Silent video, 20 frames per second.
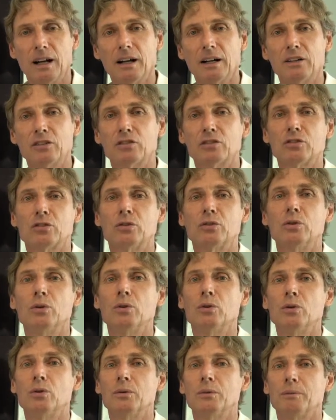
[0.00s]

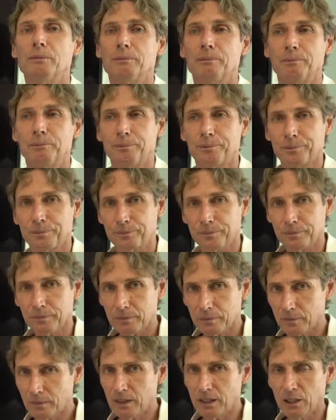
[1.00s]
screw
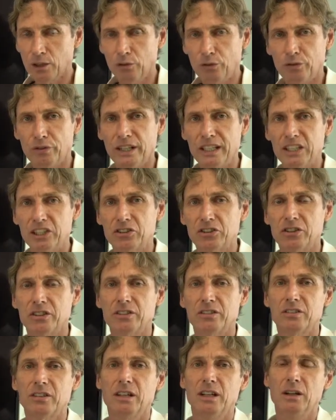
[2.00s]

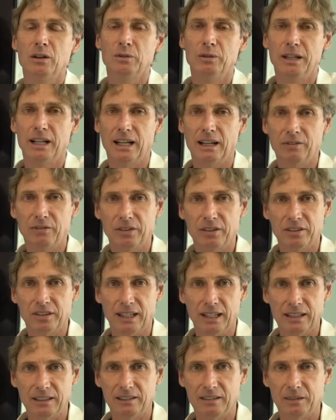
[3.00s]
fractures. We have this
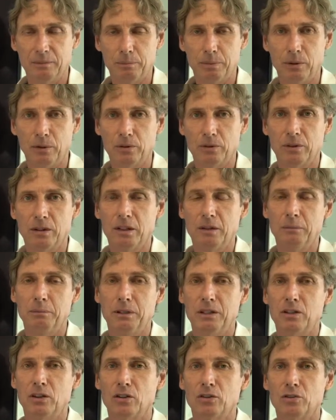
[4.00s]
healthy bone
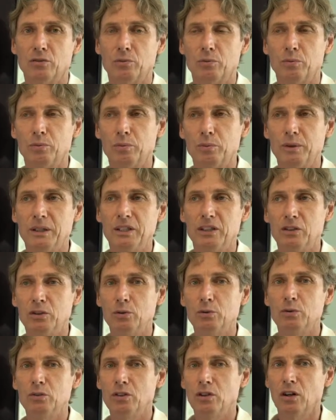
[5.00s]
because we
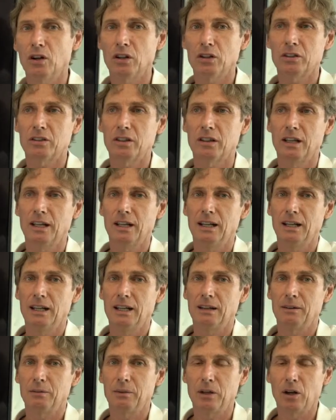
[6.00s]

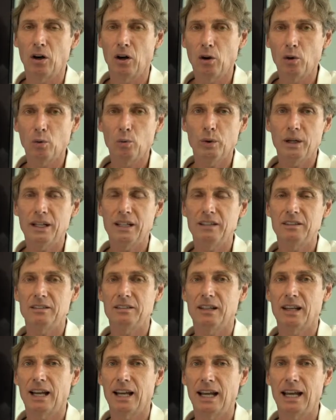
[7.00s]

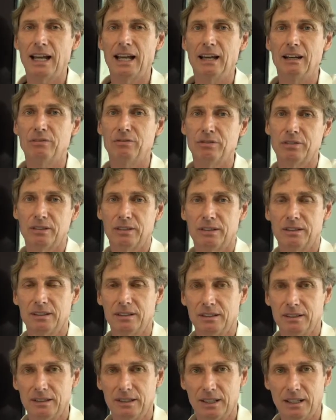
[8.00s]
always have
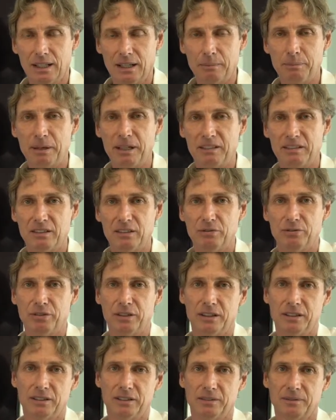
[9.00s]
a passive
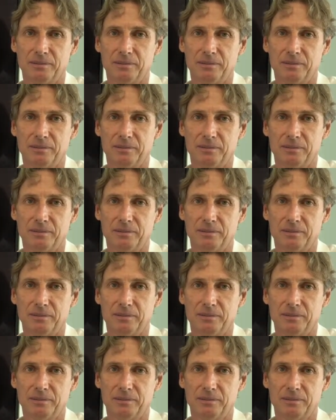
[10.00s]
fit.